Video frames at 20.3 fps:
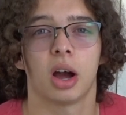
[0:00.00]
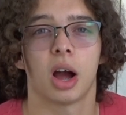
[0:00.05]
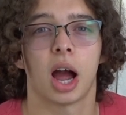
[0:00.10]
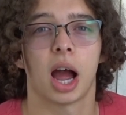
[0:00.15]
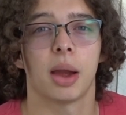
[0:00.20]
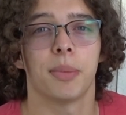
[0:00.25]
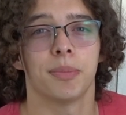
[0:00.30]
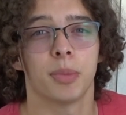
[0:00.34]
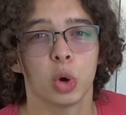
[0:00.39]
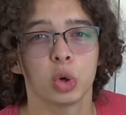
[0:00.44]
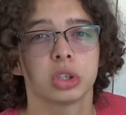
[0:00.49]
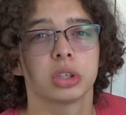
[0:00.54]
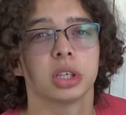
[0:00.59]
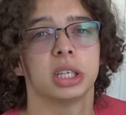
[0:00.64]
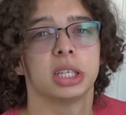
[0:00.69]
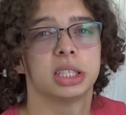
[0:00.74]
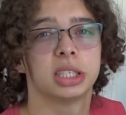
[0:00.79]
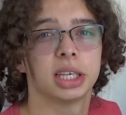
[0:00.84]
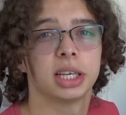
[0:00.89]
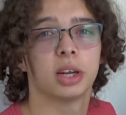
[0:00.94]
I mostly
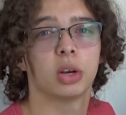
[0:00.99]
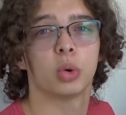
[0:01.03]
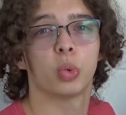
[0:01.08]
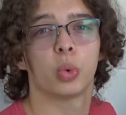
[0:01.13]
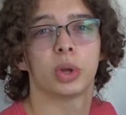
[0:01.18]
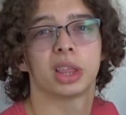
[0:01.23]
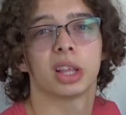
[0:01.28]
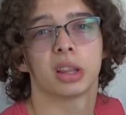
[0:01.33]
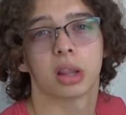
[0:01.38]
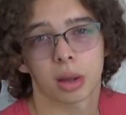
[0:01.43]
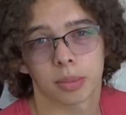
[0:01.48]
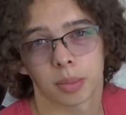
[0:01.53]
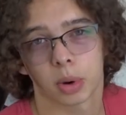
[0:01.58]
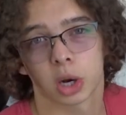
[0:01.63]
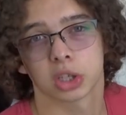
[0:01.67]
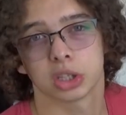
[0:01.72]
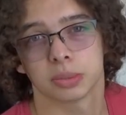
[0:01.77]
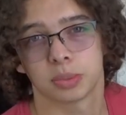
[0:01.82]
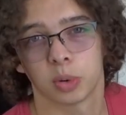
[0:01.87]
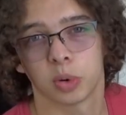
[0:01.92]
sit with the
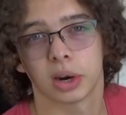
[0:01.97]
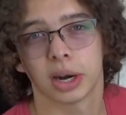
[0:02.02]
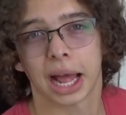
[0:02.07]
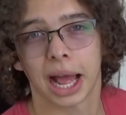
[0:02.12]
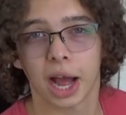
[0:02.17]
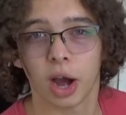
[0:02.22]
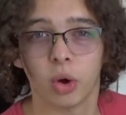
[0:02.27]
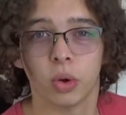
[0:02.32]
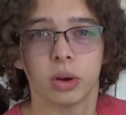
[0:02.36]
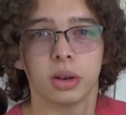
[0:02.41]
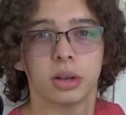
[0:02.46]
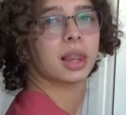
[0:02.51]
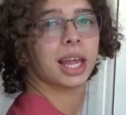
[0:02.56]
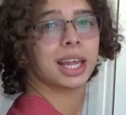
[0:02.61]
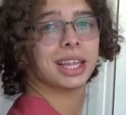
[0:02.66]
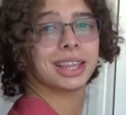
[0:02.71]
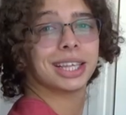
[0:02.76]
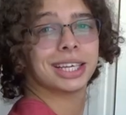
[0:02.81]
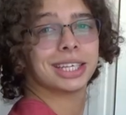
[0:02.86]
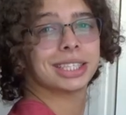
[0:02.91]
lumbar support out,
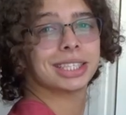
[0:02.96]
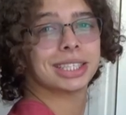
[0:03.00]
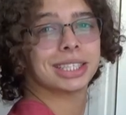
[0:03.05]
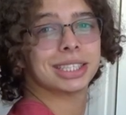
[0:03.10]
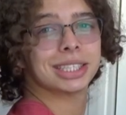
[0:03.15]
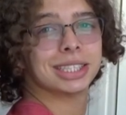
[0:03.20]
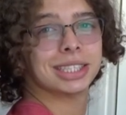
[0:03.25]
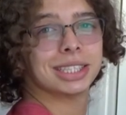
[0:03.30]
like this.